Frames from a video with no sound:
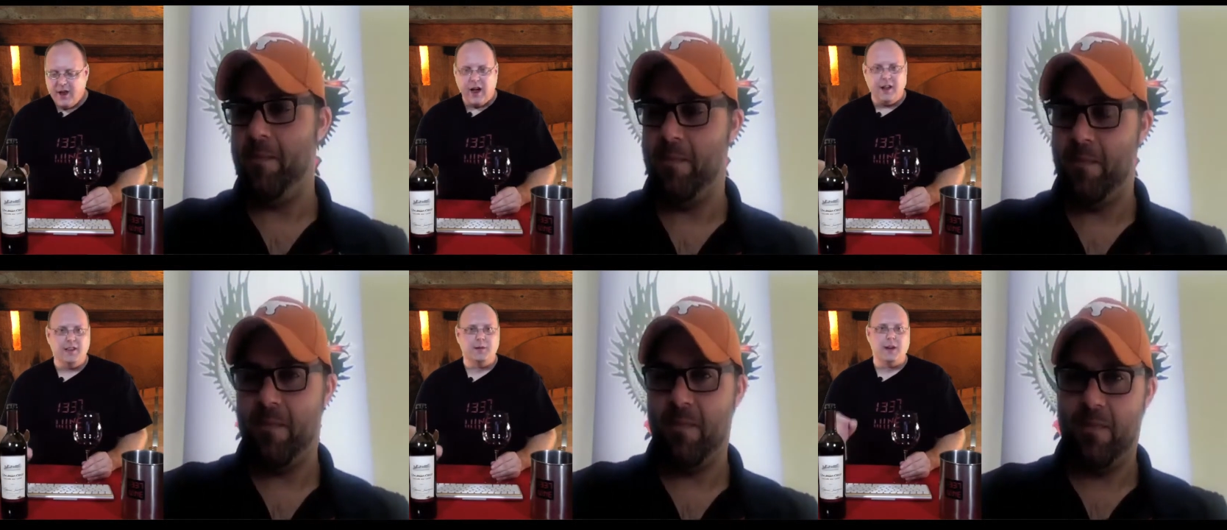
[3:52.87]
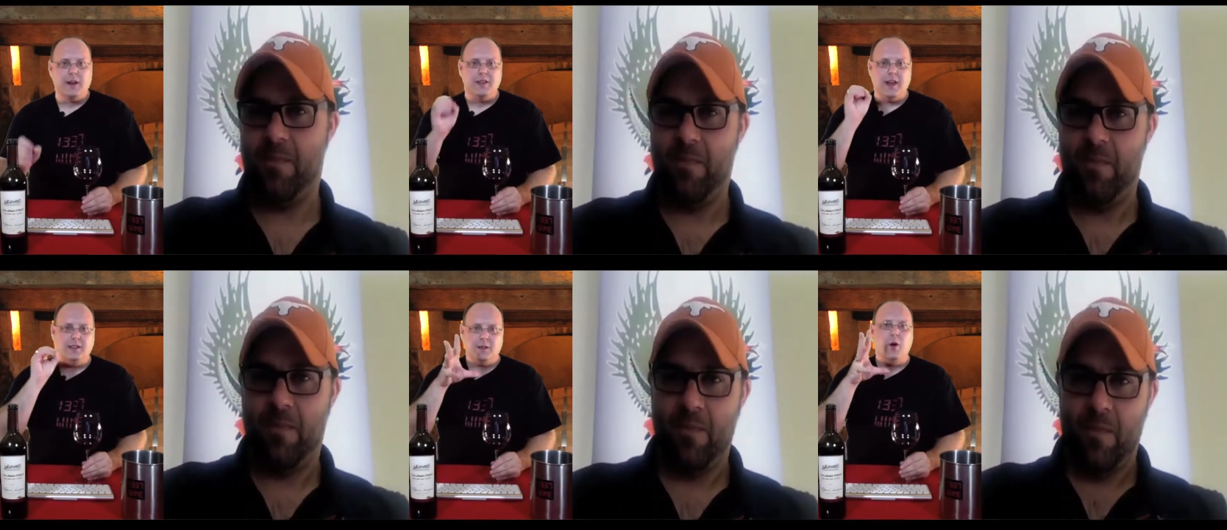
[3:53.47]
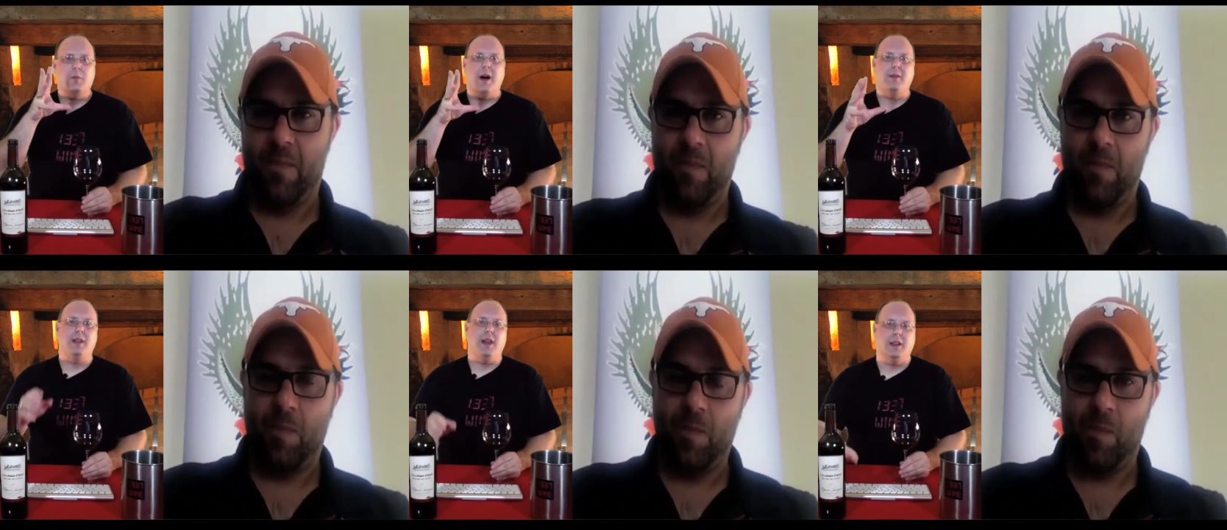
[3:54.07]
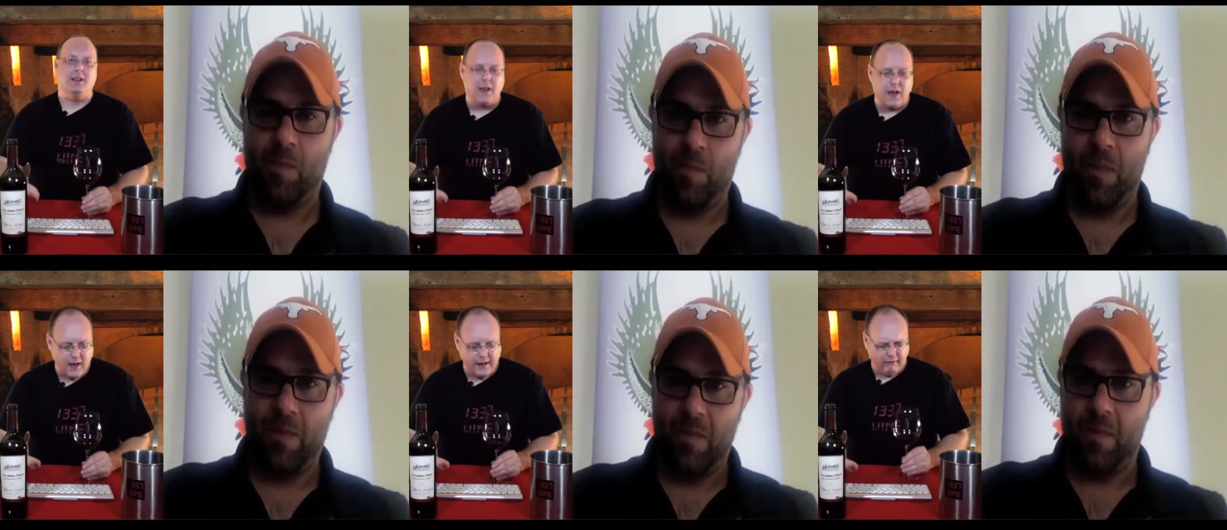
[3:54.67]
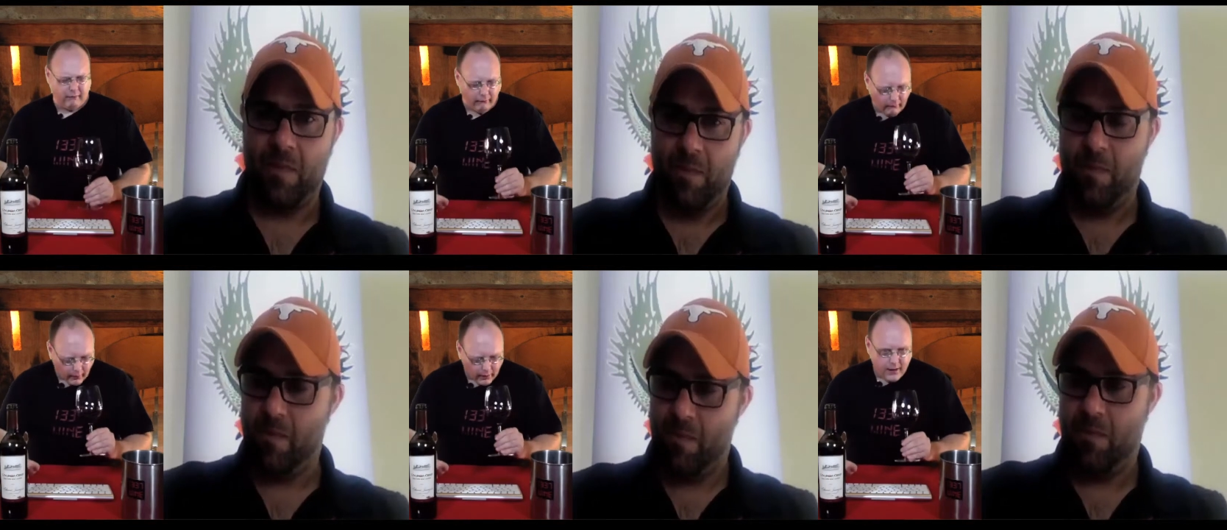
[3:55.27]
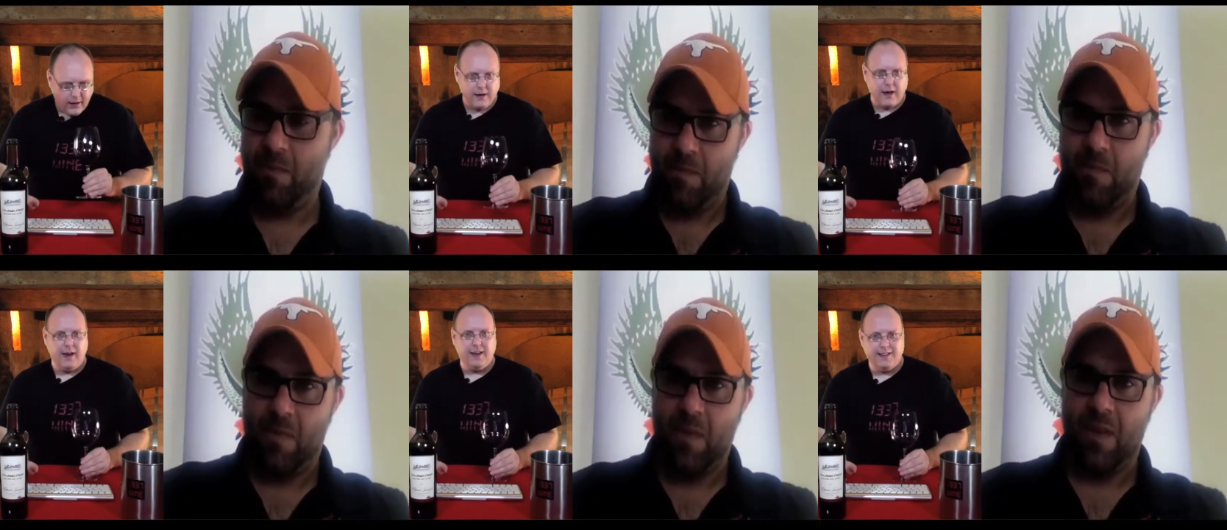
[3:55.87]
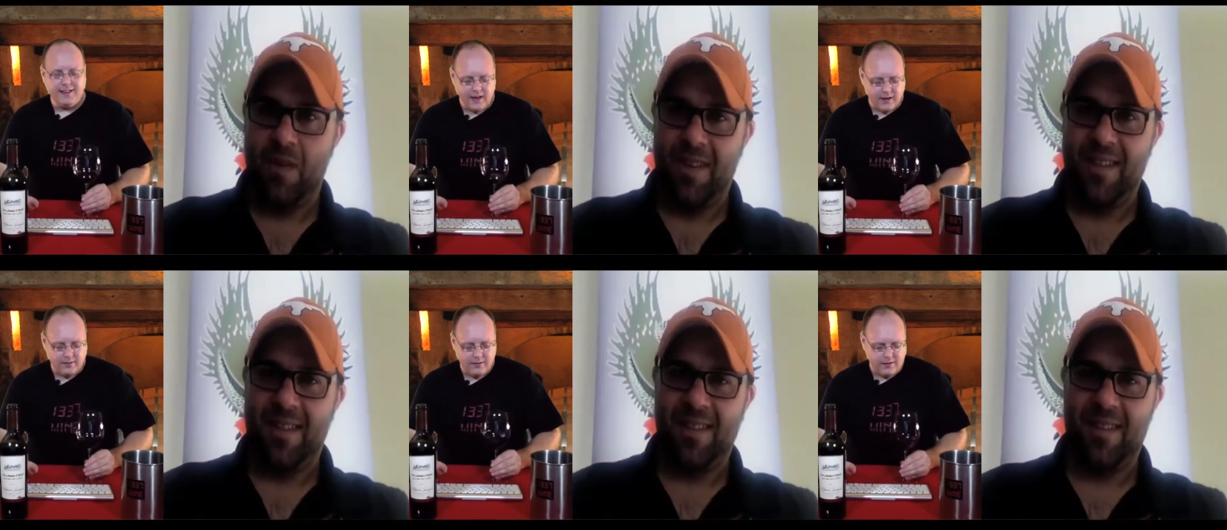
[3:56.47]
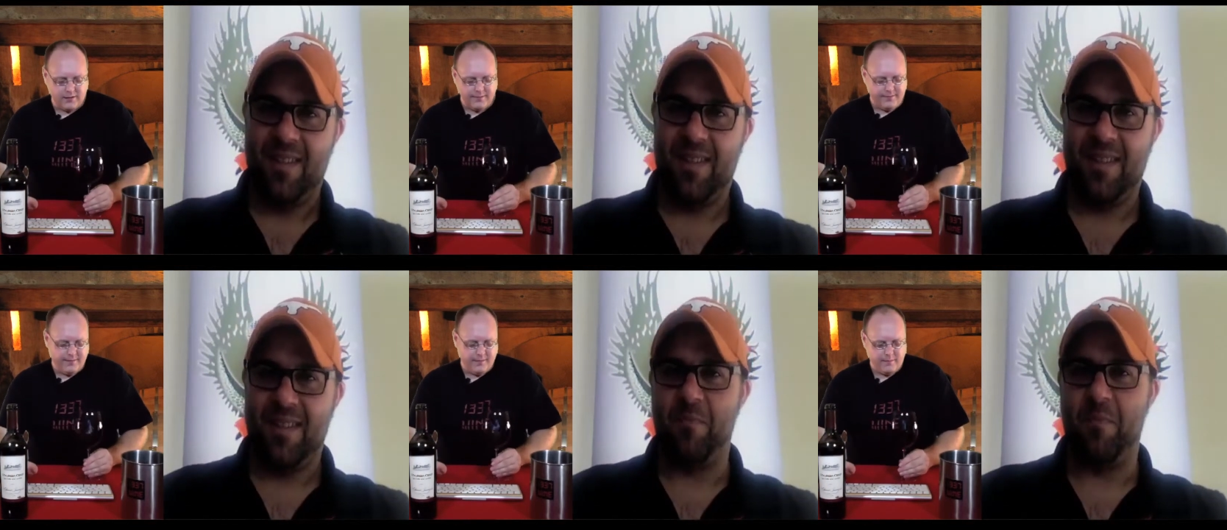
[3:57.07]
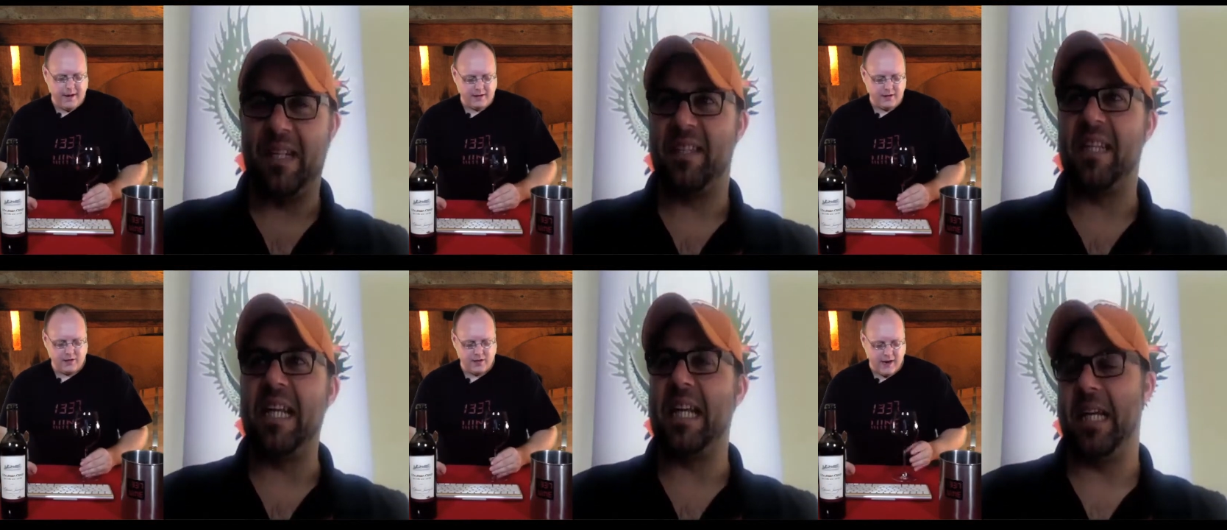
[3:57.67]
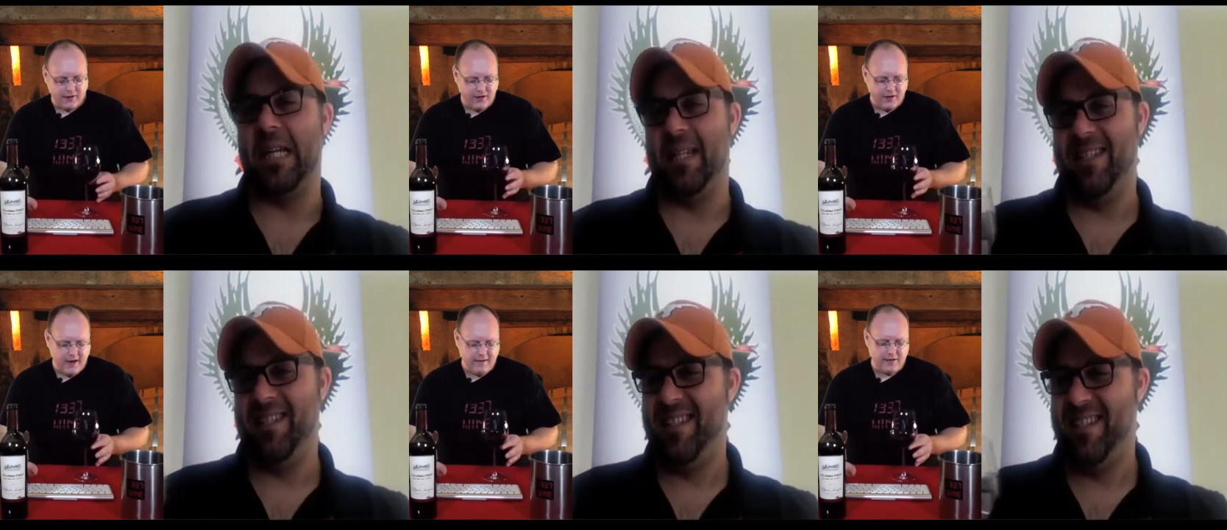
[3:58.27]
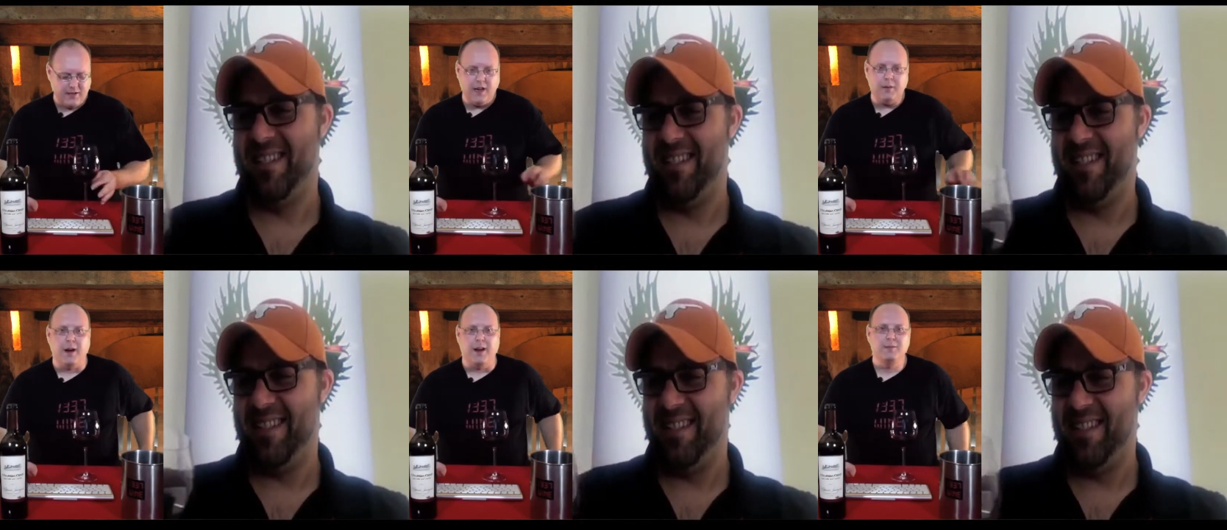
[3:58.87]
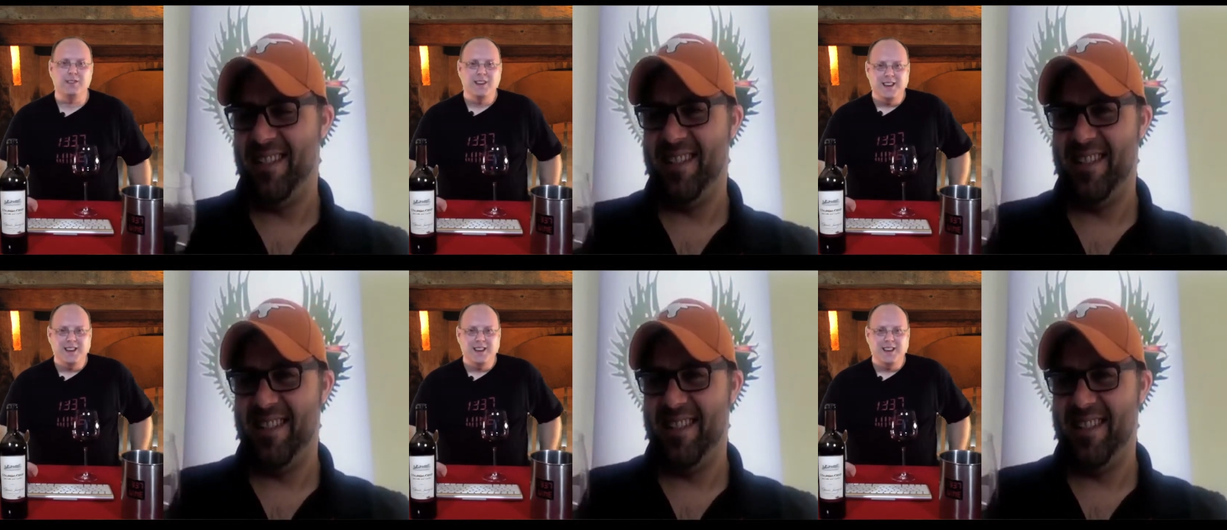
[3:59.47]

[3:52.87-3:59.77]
Speaker 1: On this, but you get that smoke bomb thing, and it's kind of like, okay, and you know, back to the stinky. childhood and having the stink bombs.